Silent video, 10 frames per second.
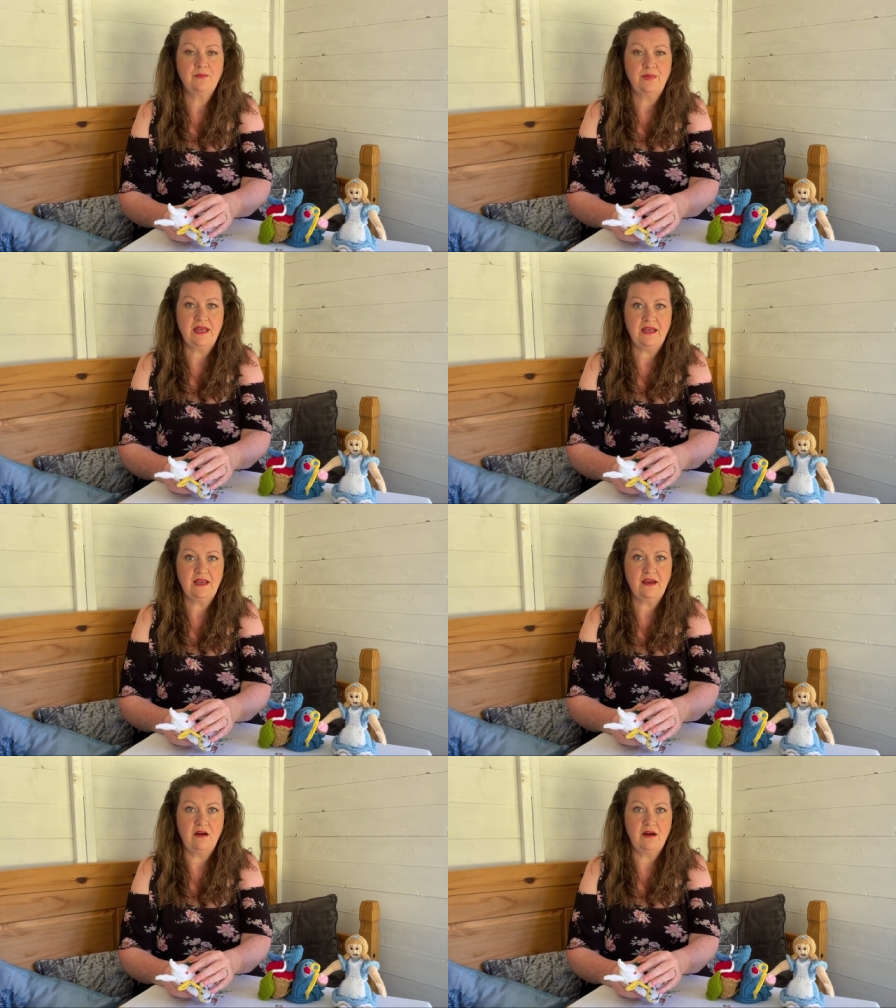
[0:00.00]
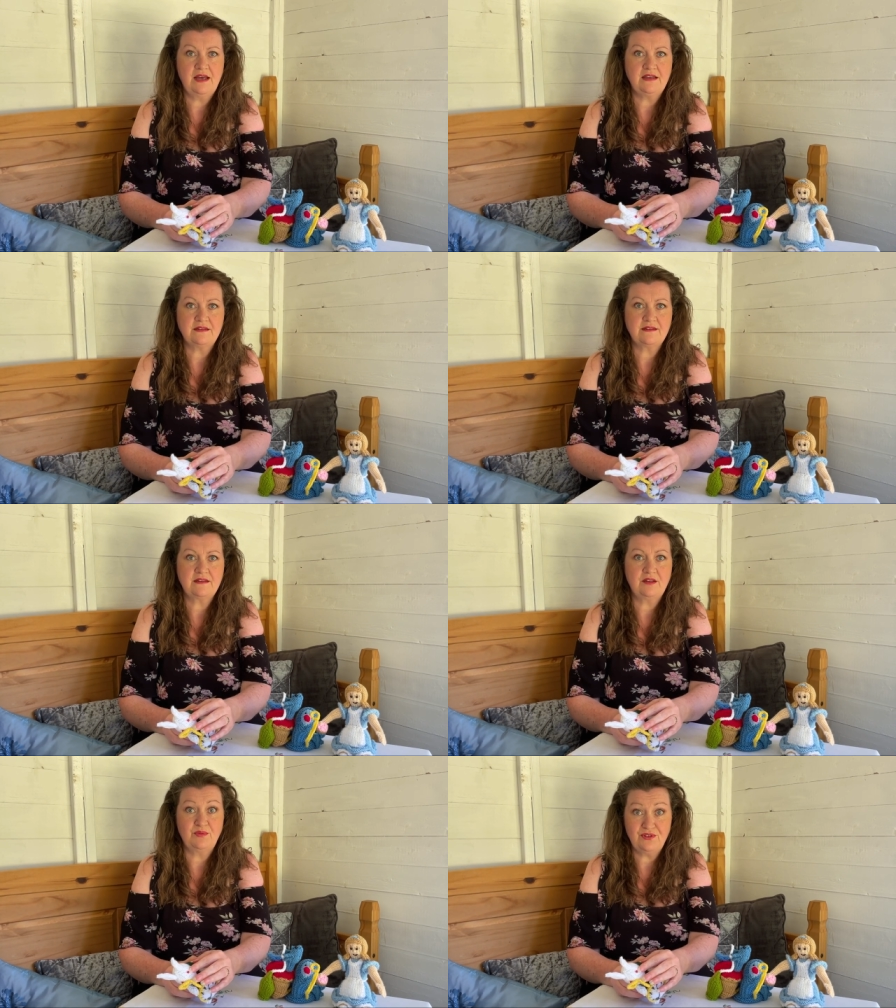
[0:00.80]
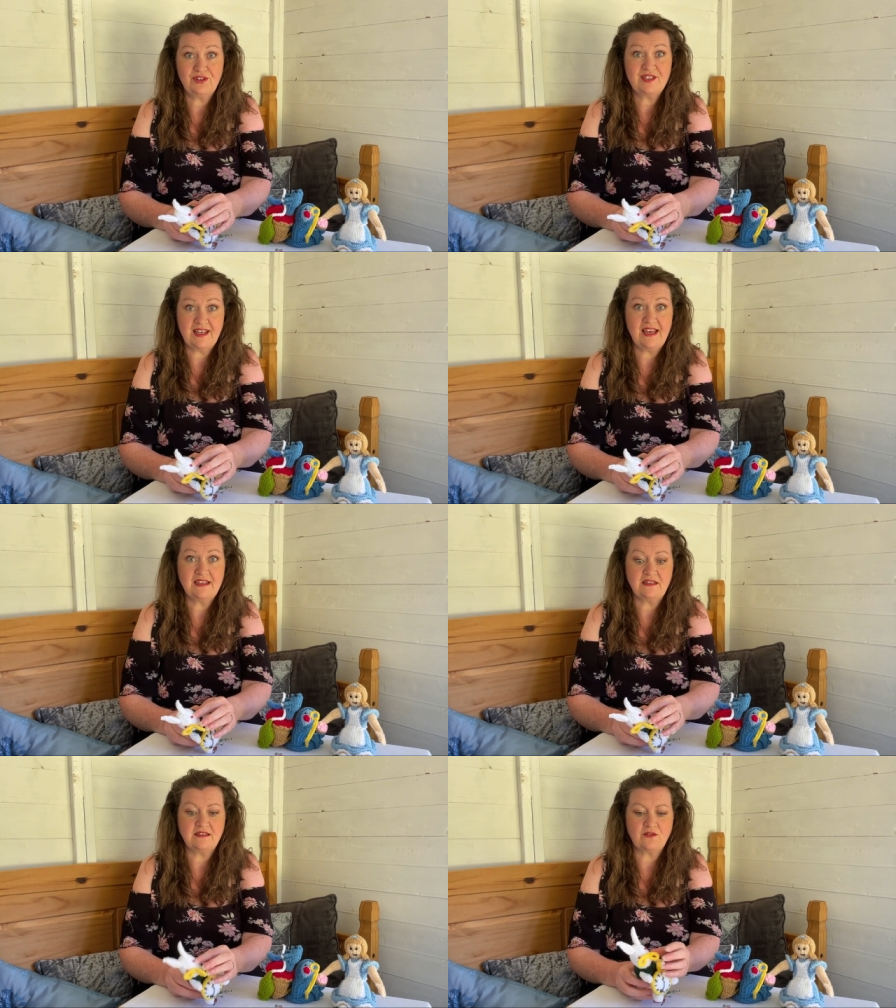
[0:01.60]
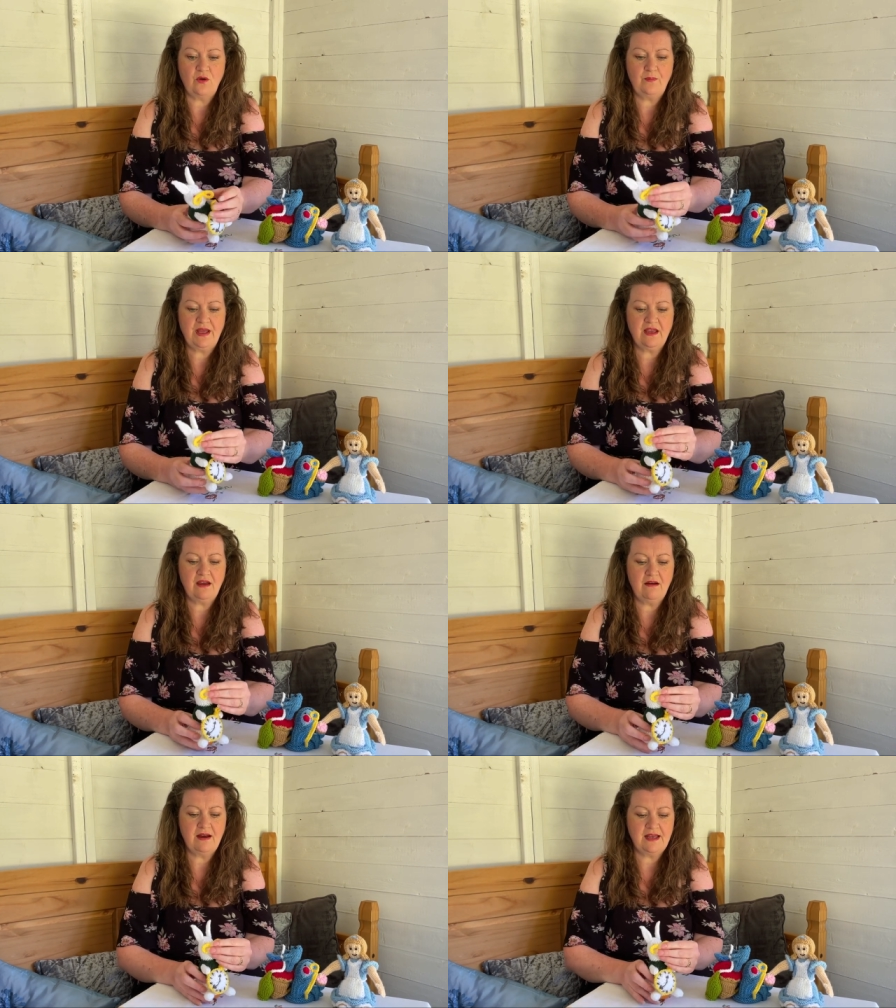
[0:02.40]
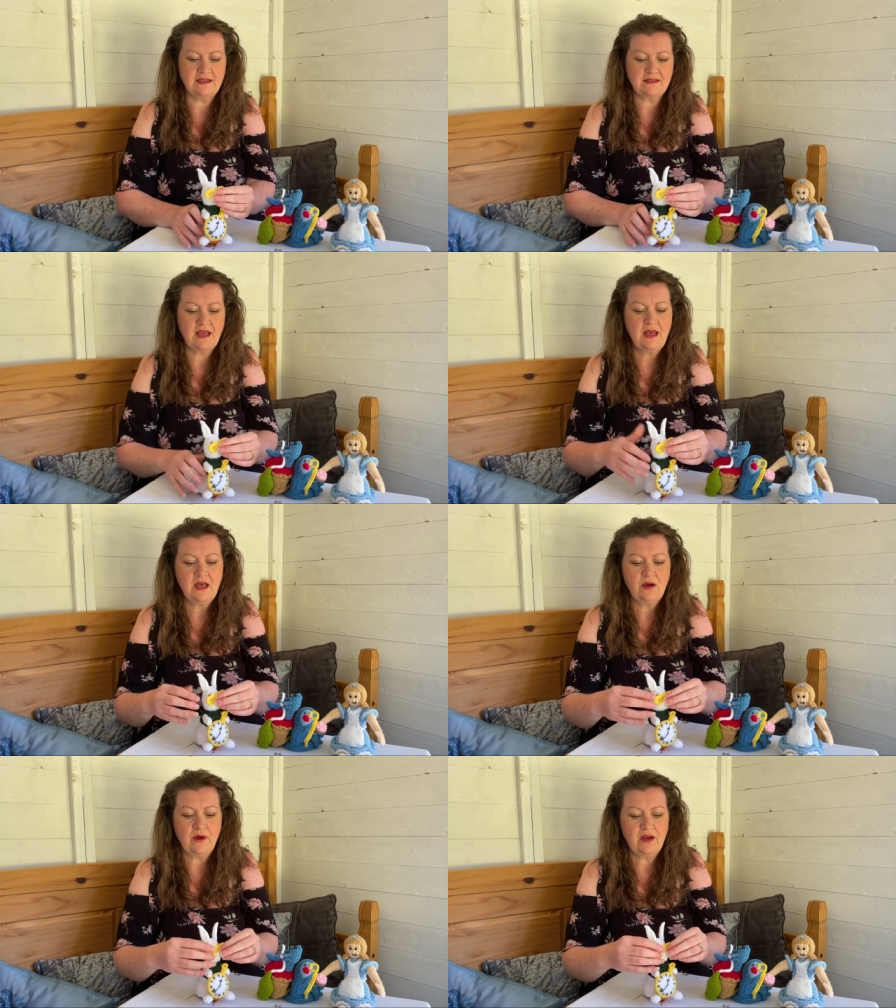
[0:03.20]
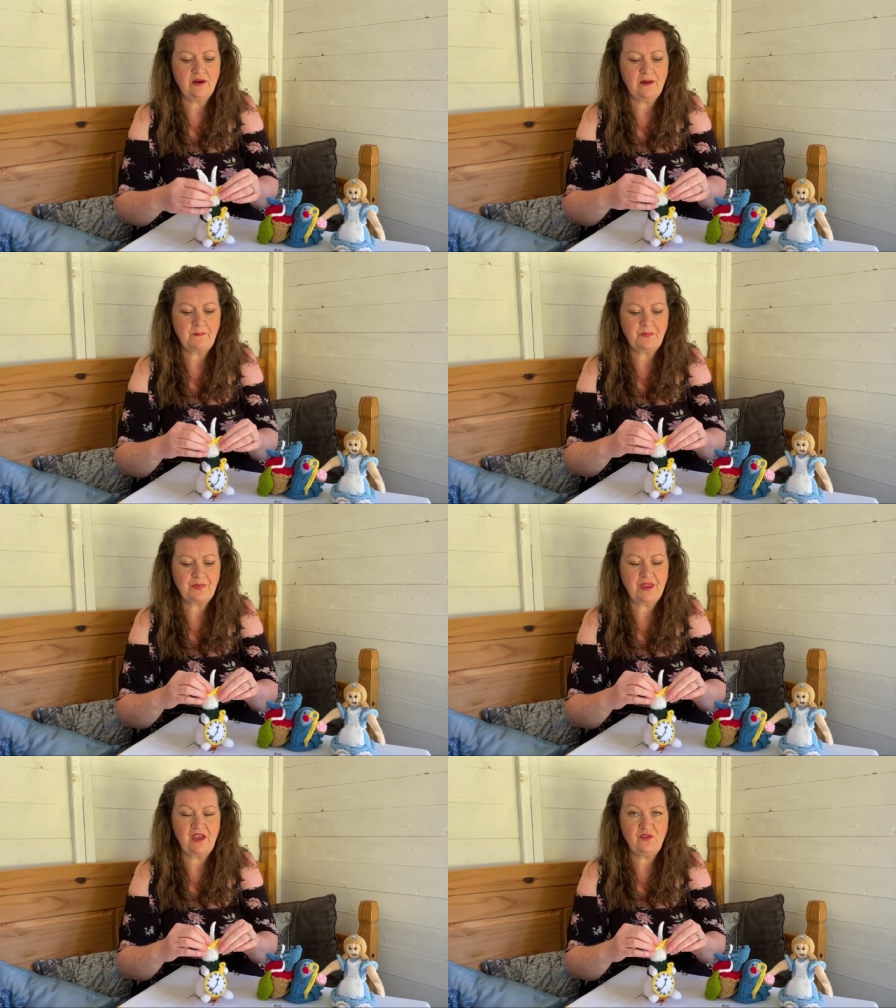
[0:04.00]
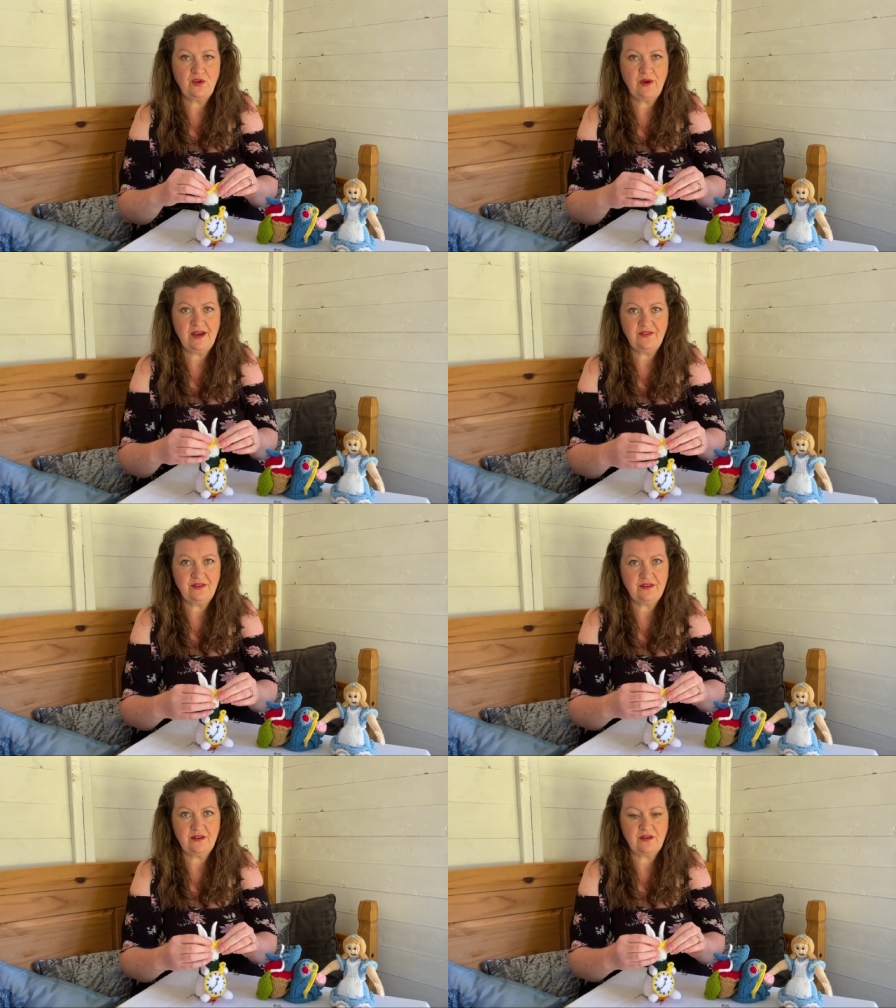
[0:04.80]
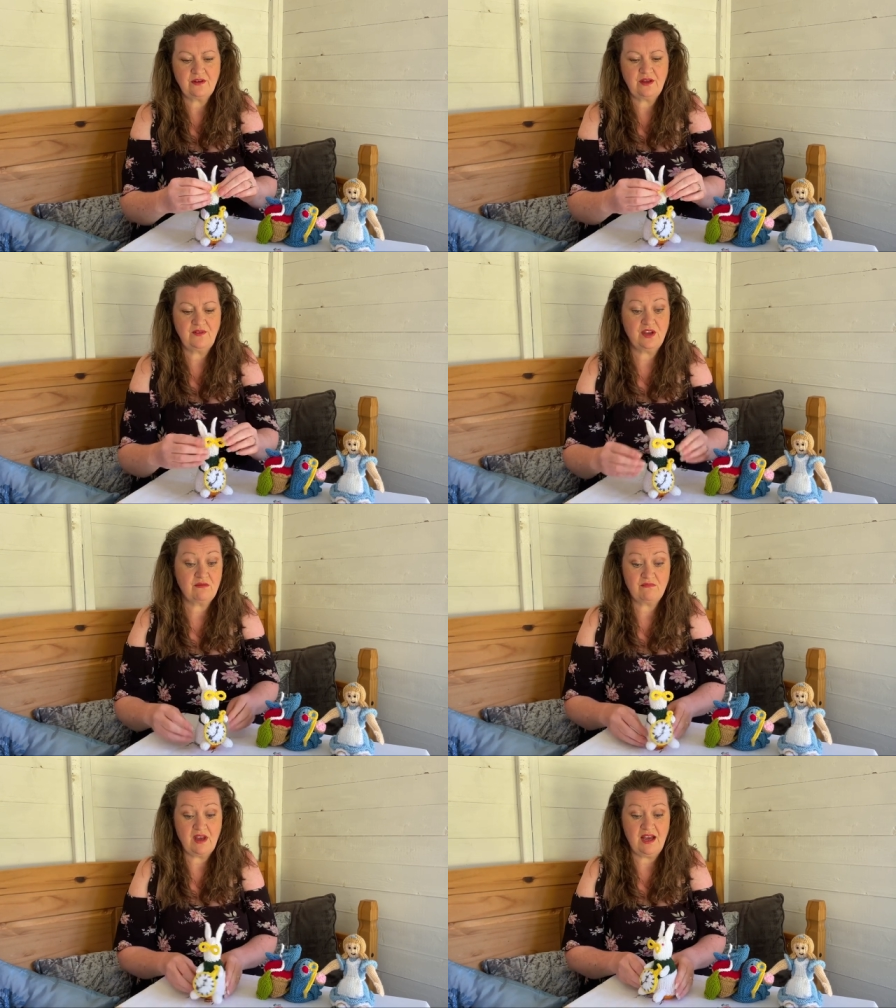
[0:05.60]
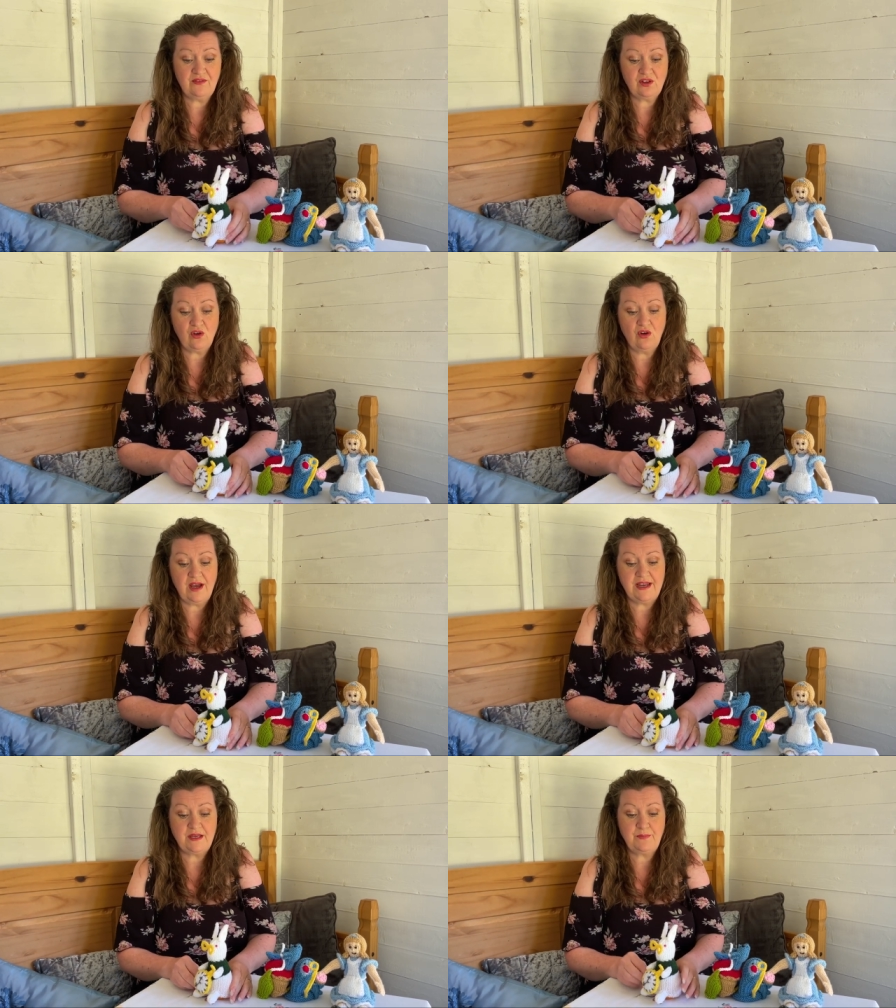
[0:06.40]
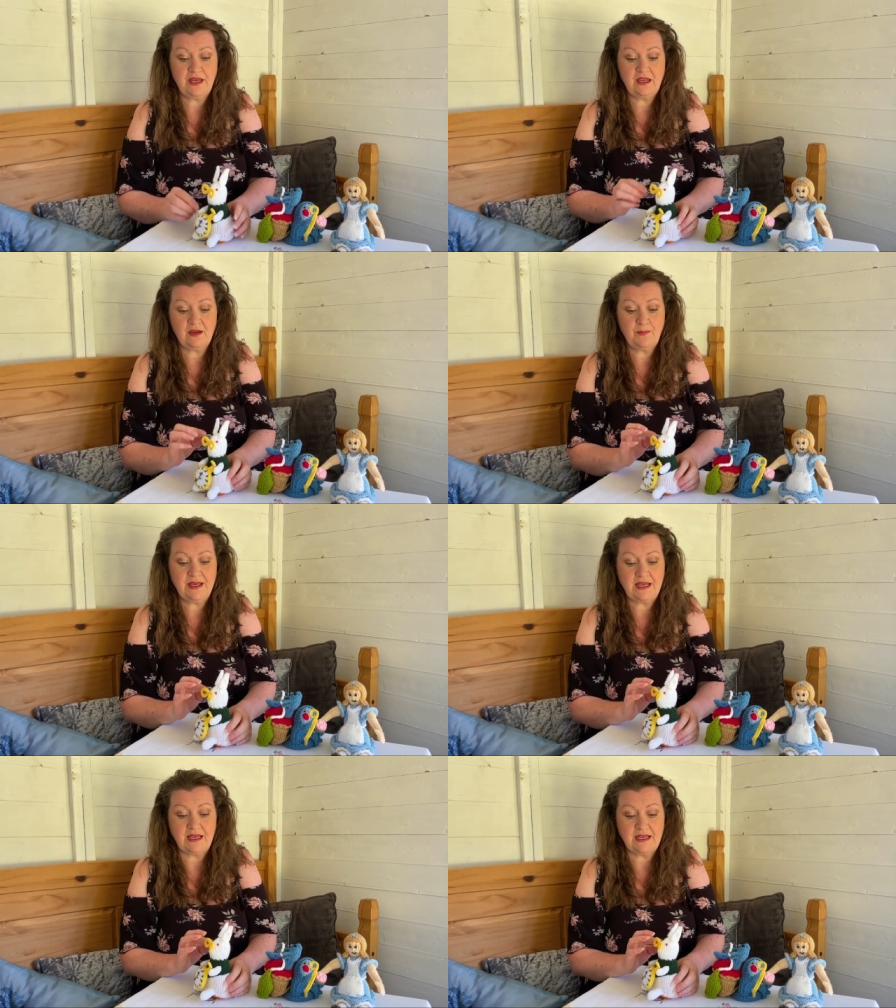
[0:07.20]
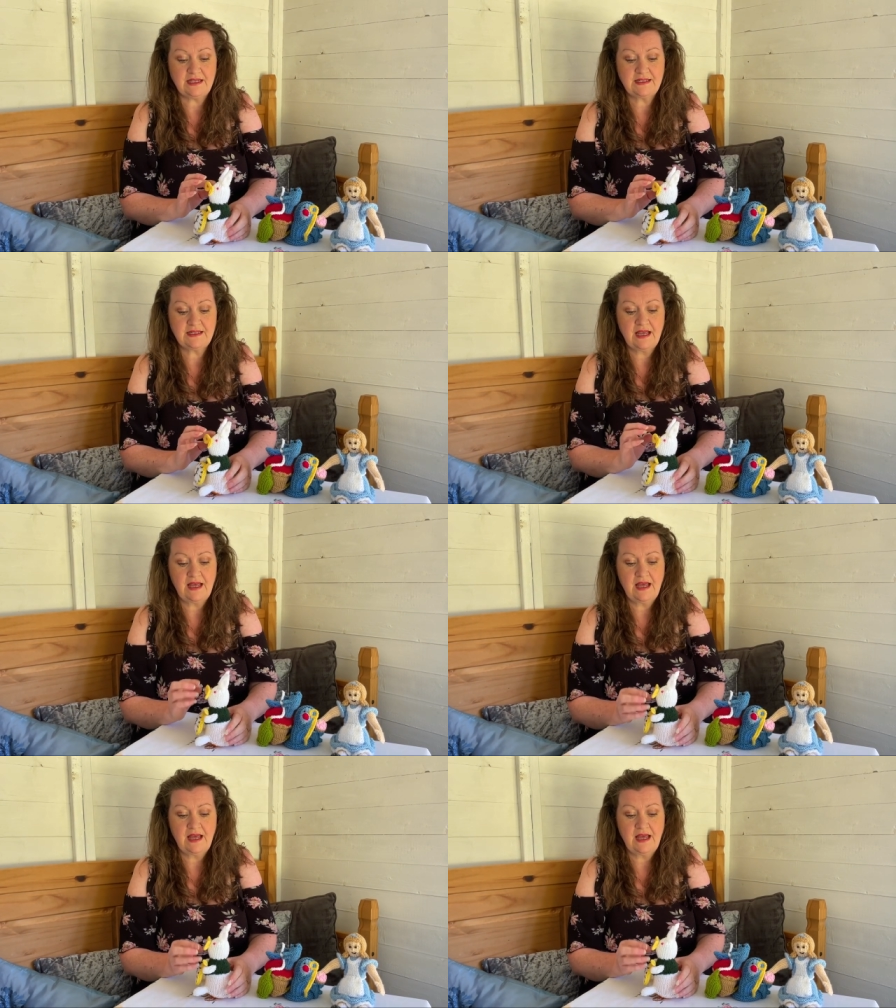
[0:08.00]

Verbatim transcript: pink eyes. The book says he's got pink eyes, but if you haven't, if you haven't got any pink beads,